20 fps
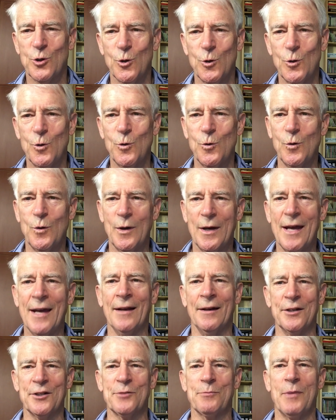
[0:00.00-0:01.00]
to
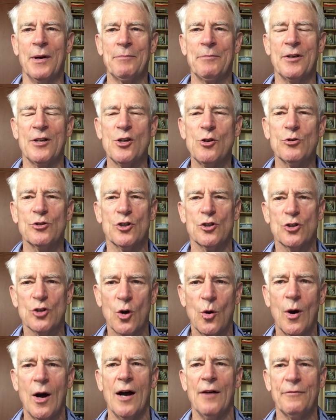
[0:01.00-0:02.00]
English, but we use it
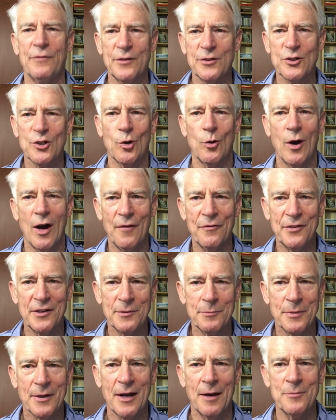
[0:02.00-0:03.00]
so often, so often
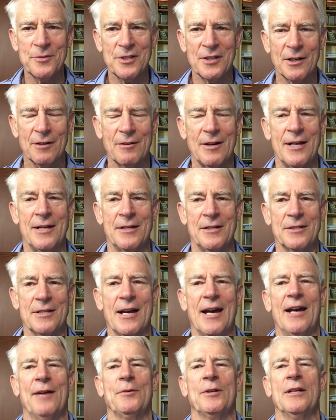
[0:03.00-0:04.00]
it becomes ingrained as a
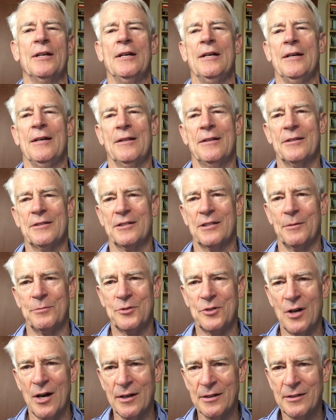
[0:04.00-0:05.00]
habit. The
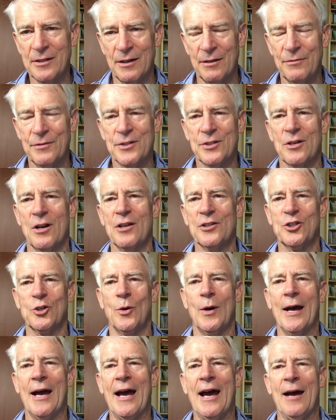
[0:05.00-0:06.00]
subjunctive is
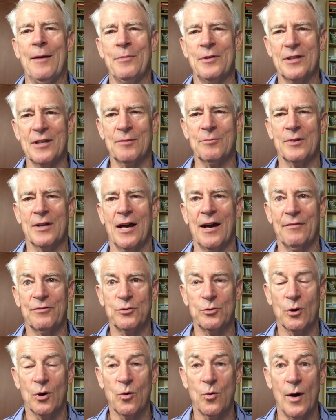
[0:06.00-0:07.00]
also a habit that we have
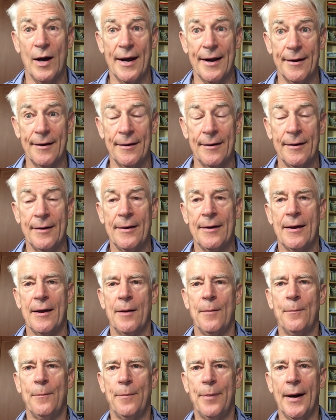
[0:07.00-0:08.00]
to acquire,
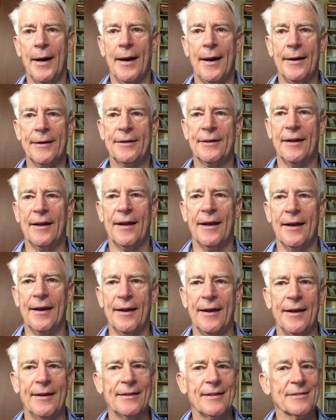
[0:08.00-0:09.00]
but uh,
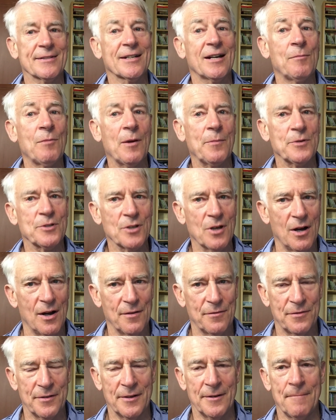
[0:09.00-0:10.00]
it doesn't come up as
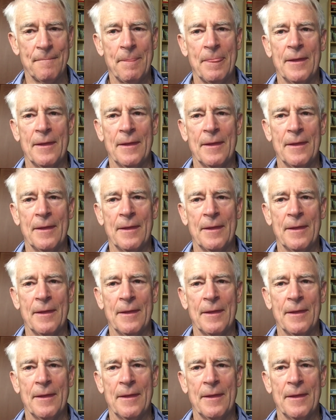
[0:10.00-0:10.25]
often.